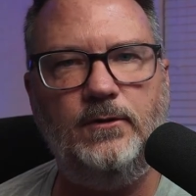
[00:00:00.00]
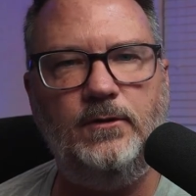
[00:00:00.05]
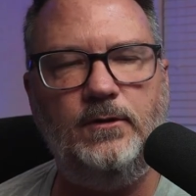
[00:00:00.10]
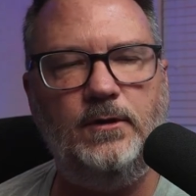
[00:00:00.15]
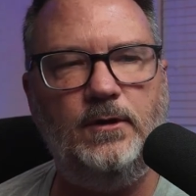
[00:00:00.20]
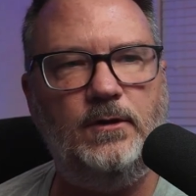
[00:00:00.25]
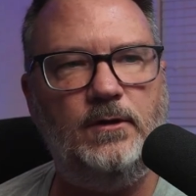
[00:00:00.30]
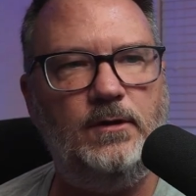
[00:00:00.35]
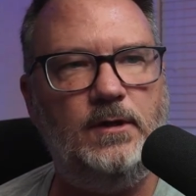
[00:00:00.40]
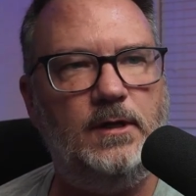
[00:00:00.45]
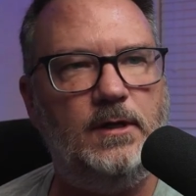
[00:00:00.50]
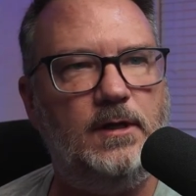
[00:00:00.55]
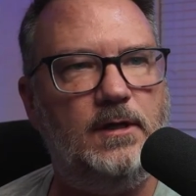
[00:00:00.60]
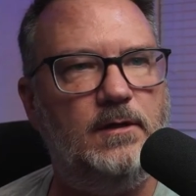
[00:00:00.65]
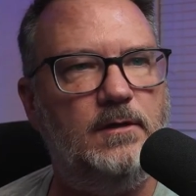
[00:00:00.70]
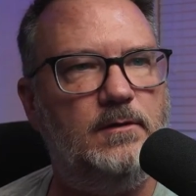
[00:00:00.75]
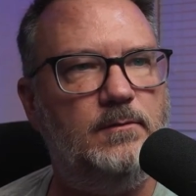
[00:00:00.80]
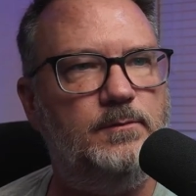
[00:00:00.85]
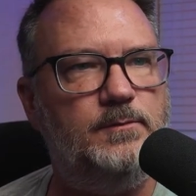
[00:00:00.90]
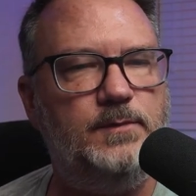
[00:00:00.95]
you know, like
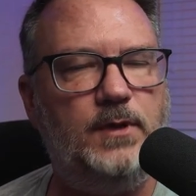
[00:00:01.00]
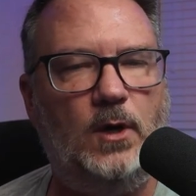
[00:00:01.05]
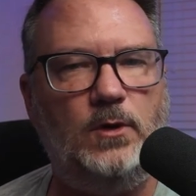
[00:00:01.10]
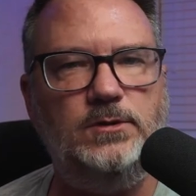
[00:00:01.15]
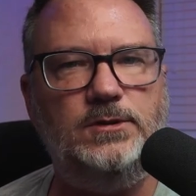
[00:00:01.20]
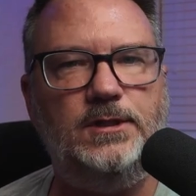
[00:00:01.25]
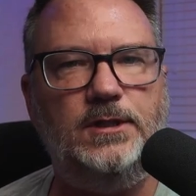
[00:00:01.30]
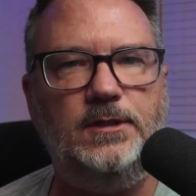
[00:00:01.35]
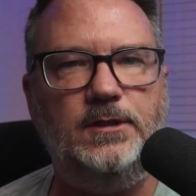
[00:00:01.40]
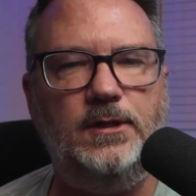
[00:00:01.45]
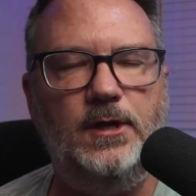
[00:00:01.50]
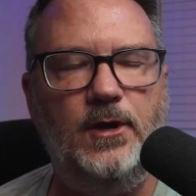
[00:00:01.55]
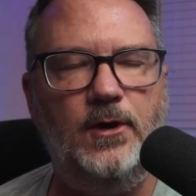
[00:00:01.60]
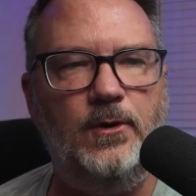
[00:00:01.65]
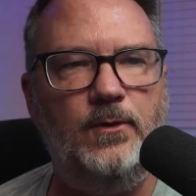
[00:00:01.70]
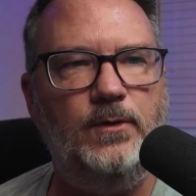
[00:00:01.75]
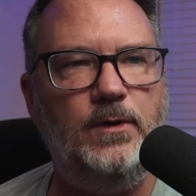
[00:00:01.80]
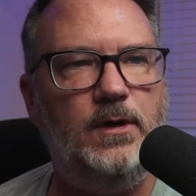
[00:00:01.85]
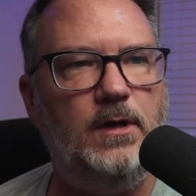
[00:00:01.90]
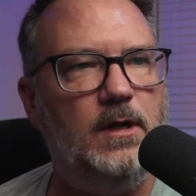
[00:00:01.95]
a Post-it
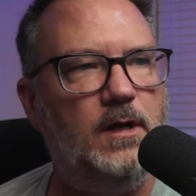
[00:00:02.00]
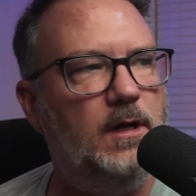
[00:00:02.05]
note,